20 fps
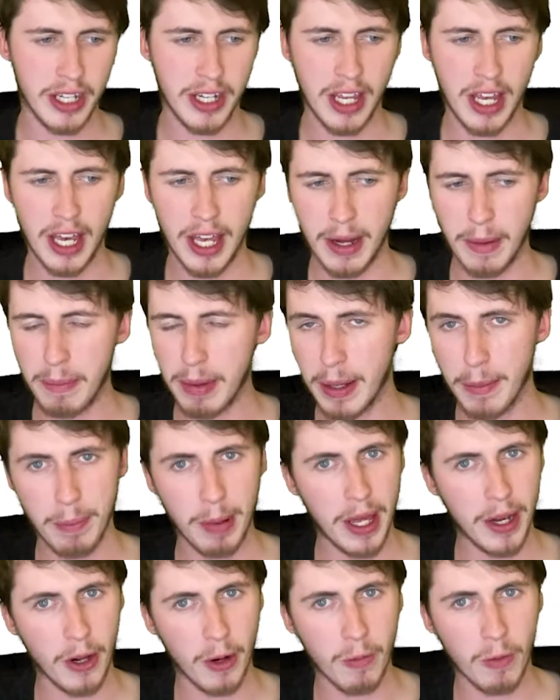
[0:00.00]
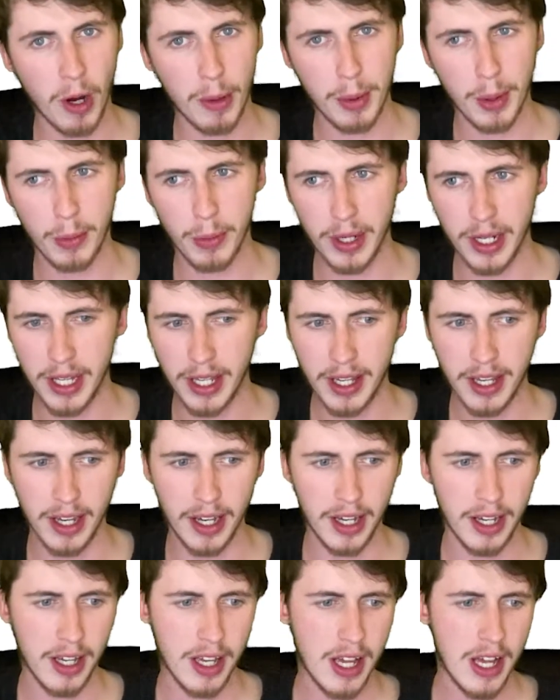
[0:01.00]
Had a big bet on Robert
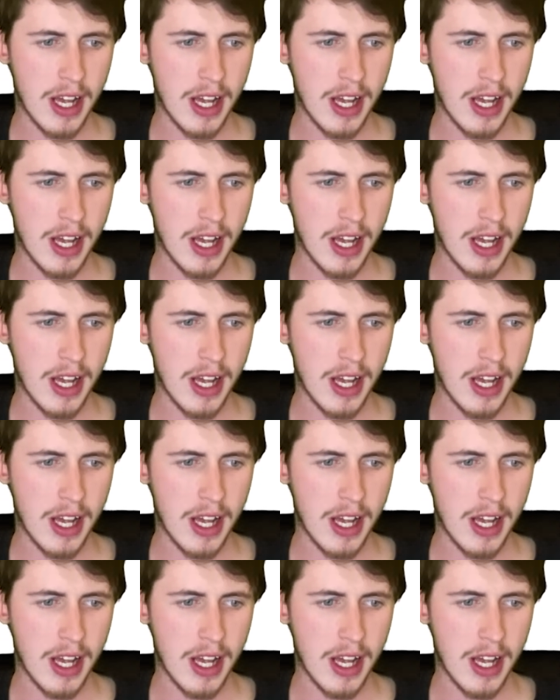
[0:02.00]
Whittaker